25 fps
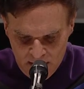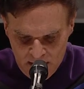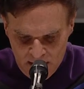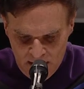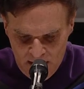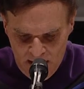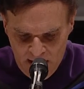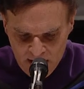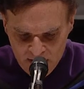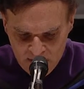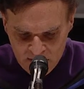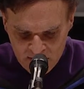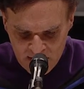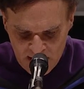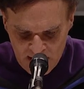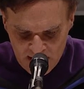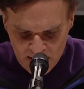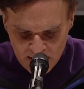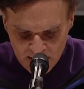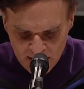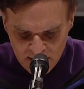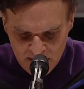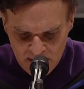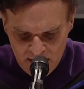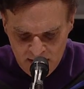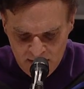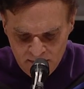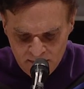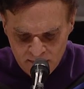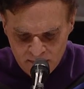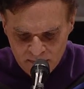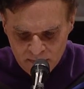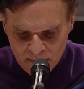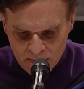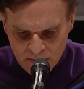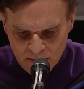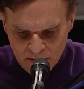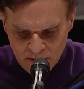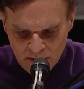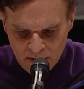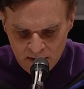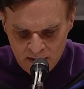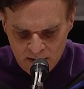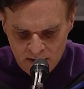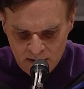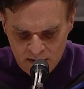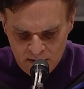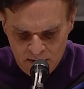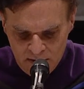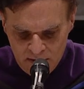And secondly,
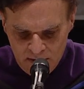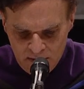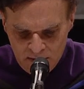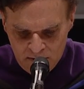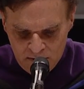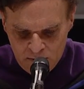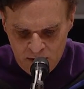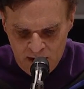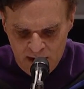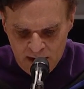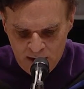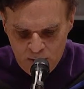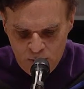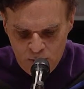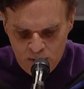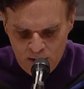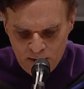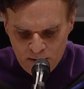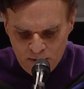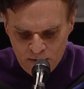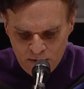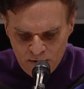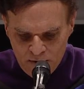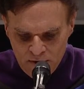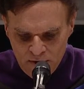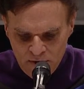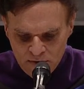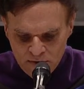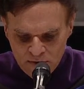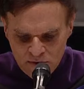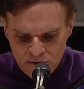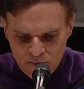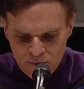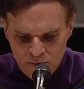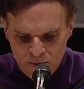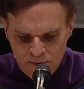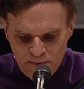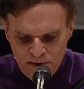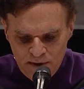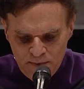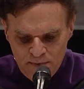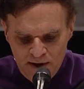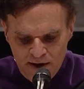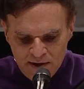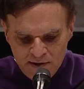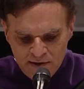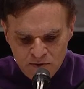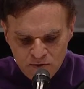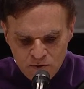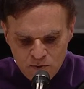try to work with those who would be
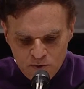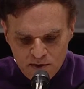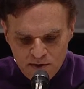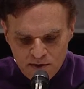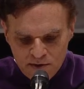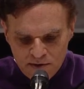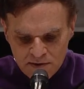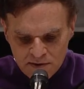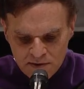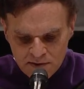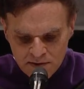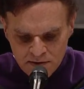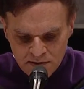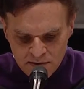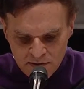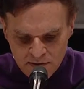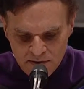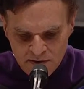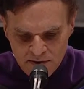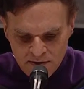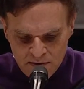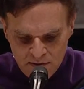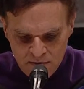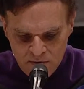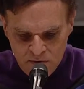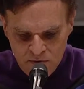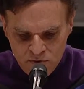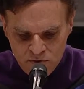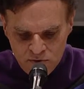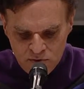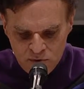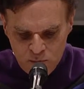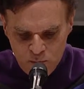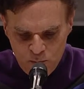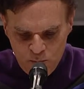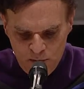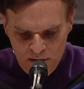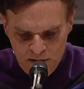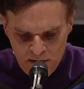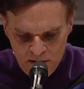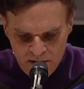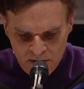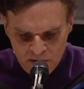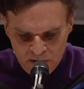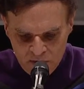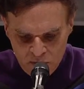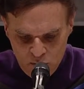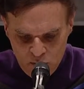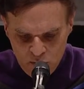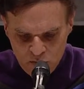mentors, whose
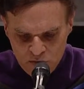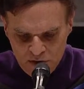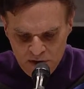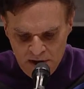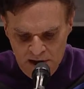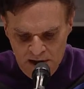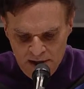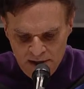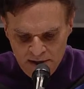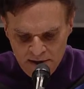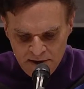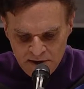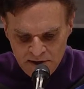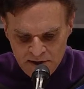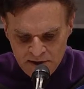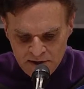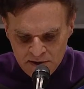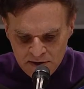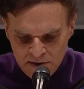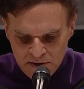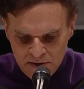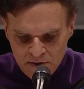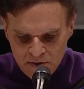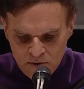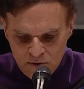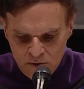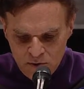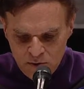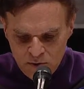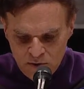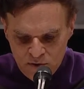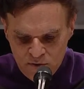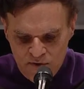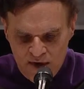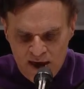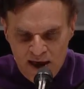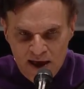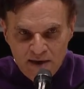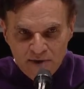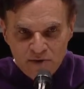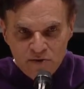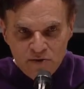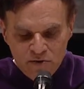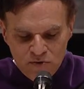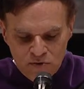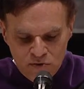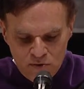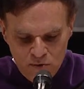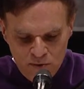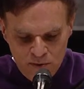careers, whose knowledge, whose
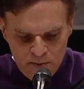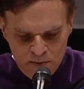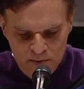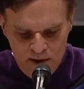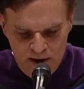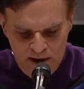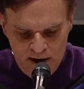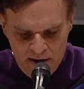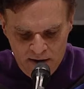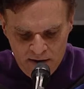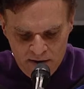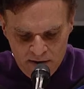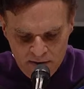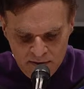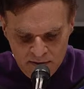values you admire.